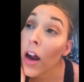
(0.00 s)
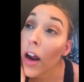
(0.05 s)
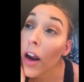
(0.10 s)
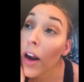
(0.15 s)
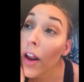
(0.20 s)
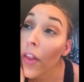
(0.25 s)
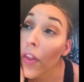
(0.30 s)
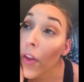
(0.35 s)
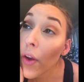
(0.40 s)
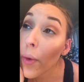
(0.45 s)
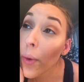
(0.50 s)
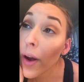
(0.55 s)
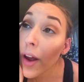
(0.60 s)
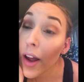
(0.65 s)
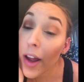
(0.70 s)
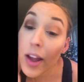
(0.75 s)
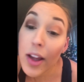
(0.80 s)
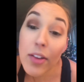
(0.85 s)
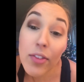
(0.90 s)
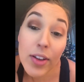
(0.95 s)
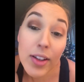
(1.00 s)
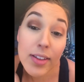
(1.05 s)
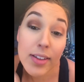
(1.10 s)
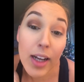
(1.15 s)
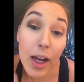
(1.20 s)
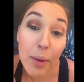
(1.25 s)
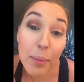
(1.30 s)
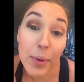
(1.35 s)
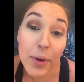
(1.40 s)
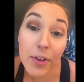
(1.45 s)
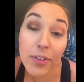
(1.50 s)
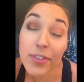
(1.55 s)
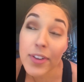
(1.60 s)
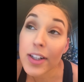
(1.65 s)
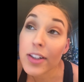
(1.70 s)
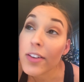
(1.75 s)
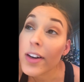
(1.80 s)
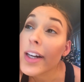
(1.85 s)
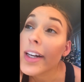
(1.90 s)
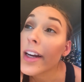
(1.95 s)
And it's okay if it's not
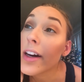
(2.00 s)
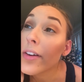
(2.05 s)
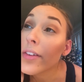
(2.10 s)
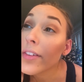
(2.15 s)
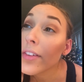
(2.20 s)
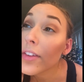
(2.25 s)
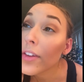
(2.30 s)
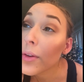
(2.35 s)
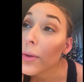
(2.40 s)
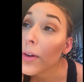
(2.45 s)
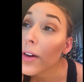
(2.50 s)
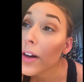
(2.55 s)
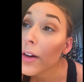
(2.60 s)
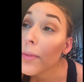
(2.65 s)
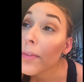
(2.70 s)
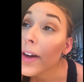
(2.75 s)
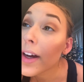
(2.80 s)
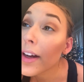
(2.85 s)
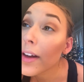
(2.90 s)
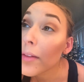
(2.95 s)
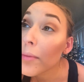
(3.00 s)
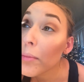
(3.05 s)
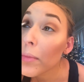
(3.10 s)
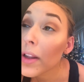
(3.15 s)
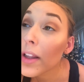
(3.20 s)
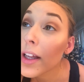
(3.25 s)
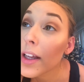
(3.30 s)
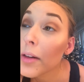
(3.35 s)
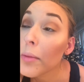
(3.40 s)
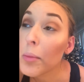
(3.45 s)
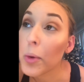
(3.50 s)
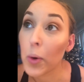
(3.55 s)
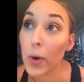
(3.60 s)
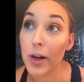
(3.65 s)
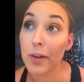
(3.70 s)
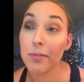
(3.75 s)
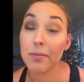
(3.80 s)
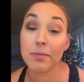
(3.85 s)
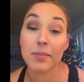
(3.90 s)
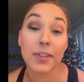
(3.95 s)
perfect right now because you will come back and blend
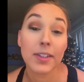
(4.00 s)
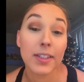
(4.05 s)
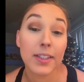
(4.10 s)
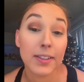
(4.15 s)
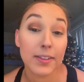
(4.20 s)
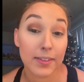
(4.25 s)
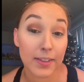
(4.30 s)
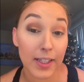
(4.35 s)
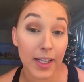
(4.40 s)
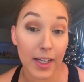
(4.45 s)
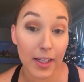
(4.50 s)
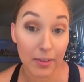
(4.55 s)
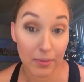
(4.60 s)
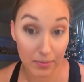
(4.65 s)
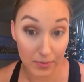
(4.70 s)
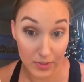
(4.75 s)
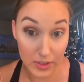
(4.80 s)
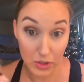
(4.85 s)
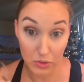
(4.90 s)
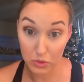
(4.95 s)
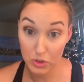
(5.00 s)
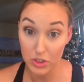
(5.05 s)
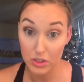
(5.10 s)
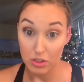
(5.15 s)
more. Okay, so